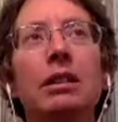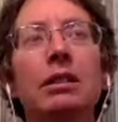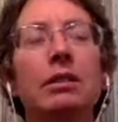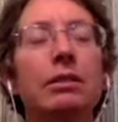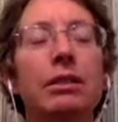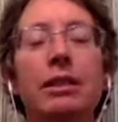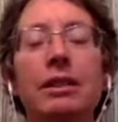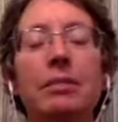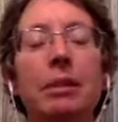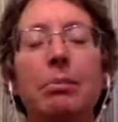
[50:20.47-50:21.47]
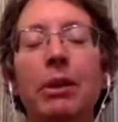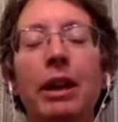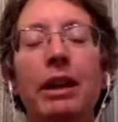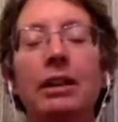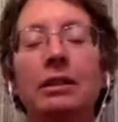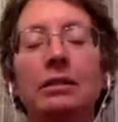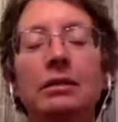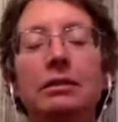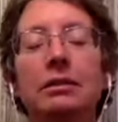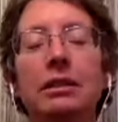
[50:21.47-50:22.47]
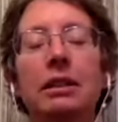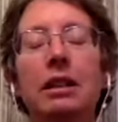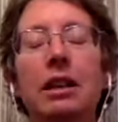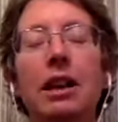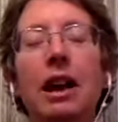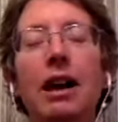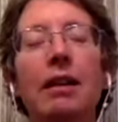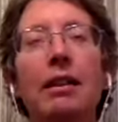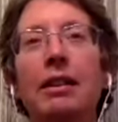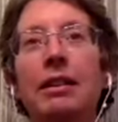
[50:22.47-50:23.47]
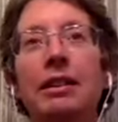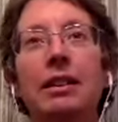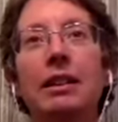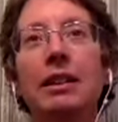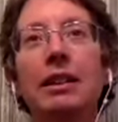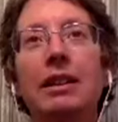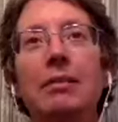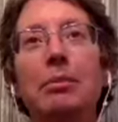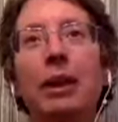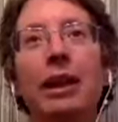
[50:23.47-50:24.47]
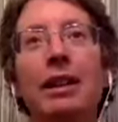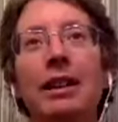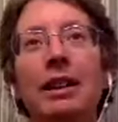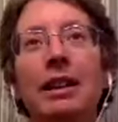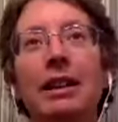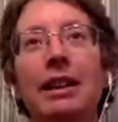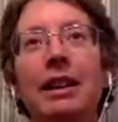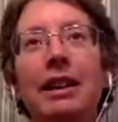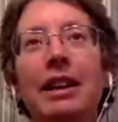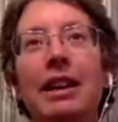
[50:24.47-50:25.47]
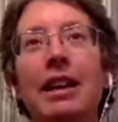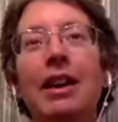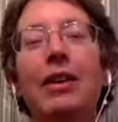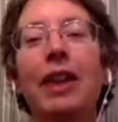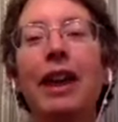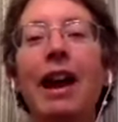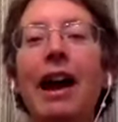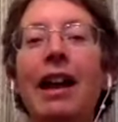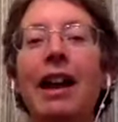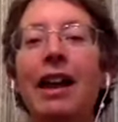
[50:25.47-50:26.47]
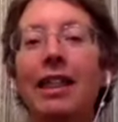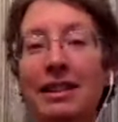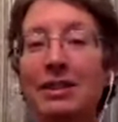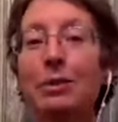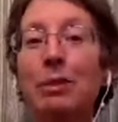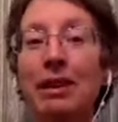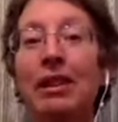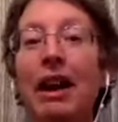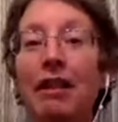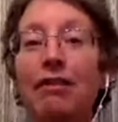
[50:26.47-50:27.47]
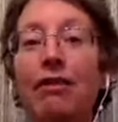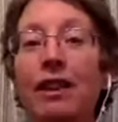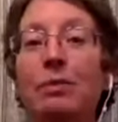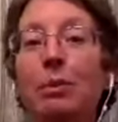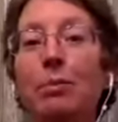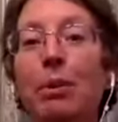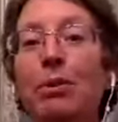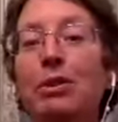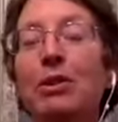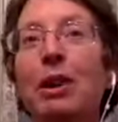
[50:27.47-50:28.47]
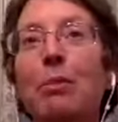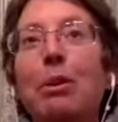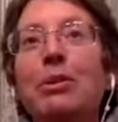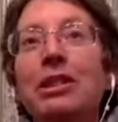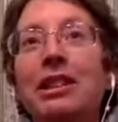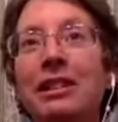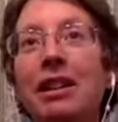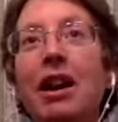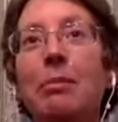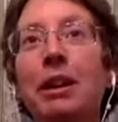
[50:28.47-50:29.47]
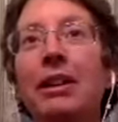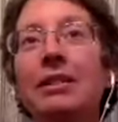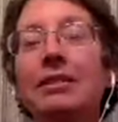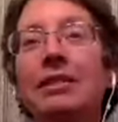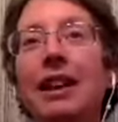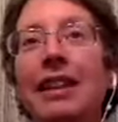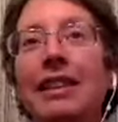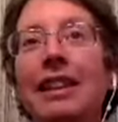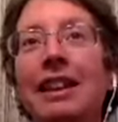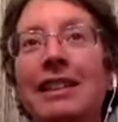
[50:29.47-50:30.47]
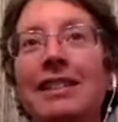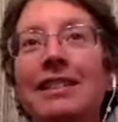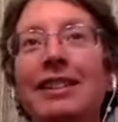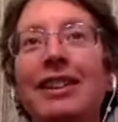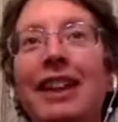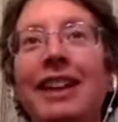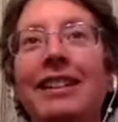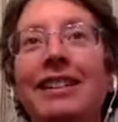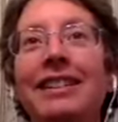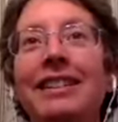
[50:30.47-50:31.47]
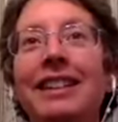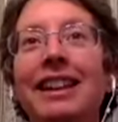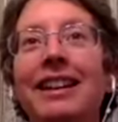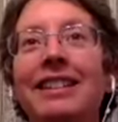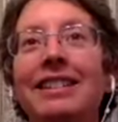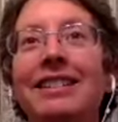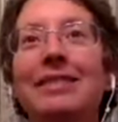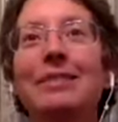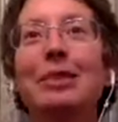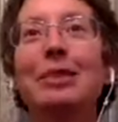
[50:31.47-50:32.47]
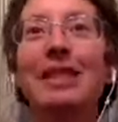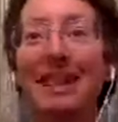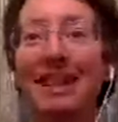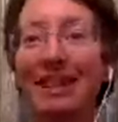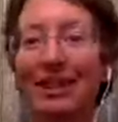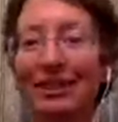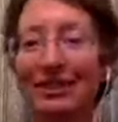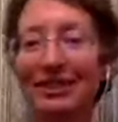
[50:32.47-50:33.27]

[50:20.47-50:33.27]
Oh goodness, my brain. I brain. Okay, I this will be a live Facebook post, so I'll post it as a comment at the end. Okay, yeah, good. Thank you.